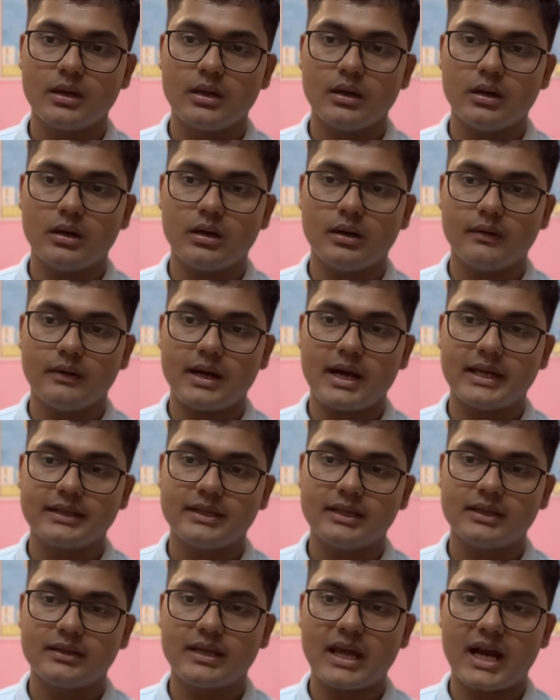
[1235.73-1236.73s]
I
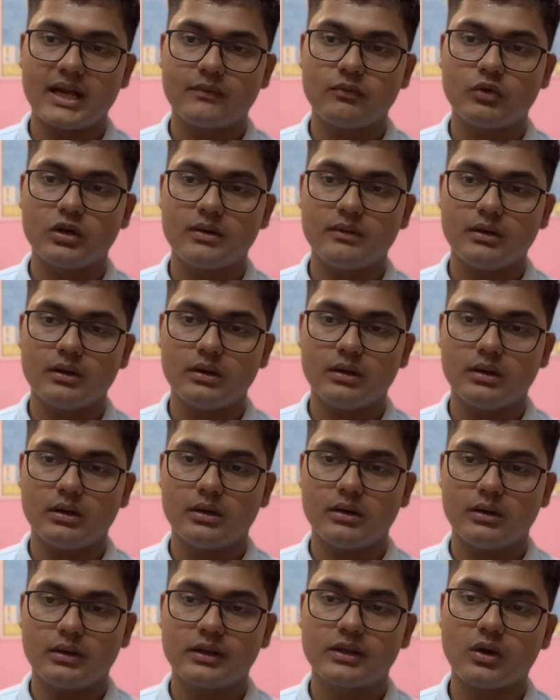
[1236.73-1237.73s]
think that would
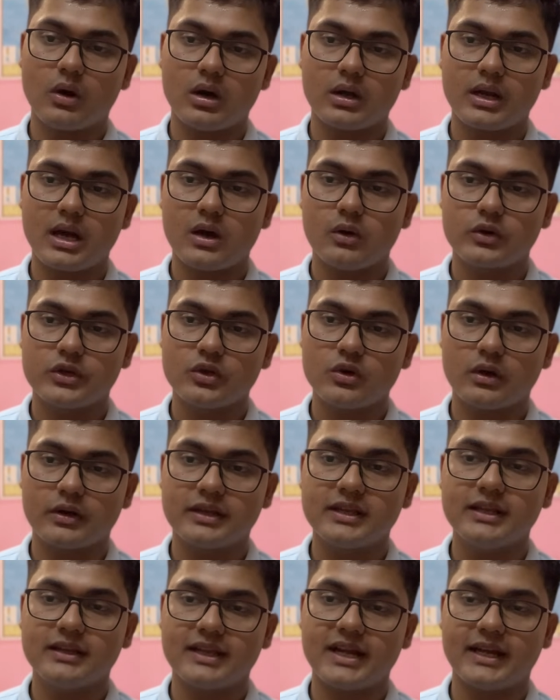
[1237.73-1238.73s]
sort out your
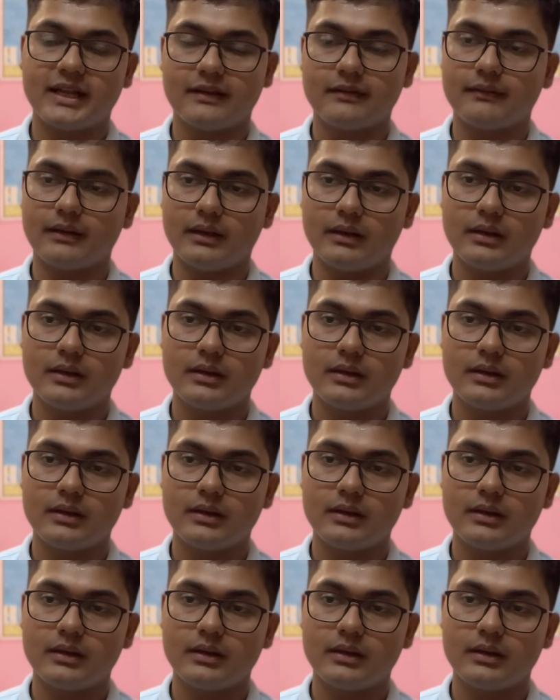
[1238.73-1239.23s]
CSAT as well.